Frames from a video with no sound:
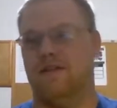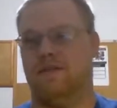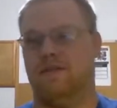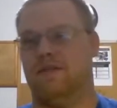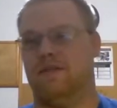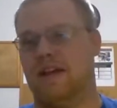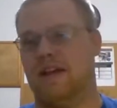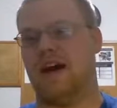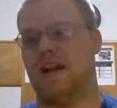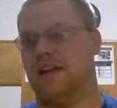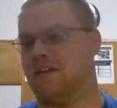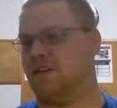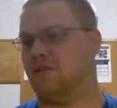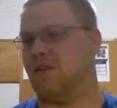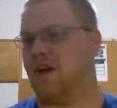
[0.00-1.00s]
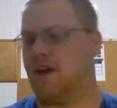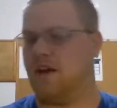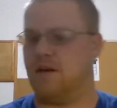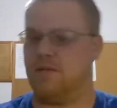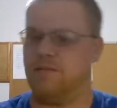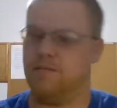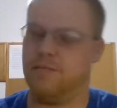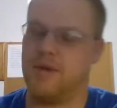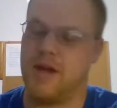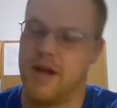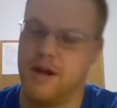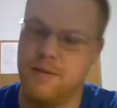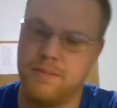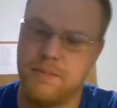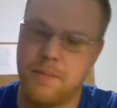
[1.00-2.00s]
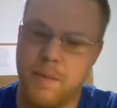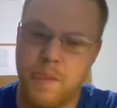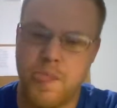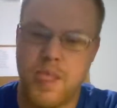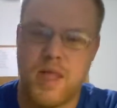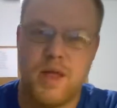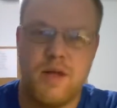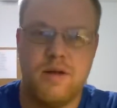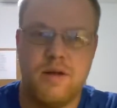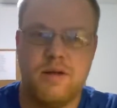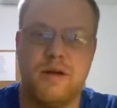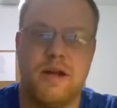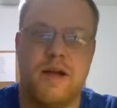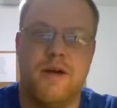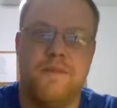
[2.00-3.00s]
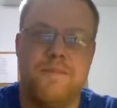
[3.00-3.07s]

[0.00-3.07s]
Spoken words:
That's fun, but you know,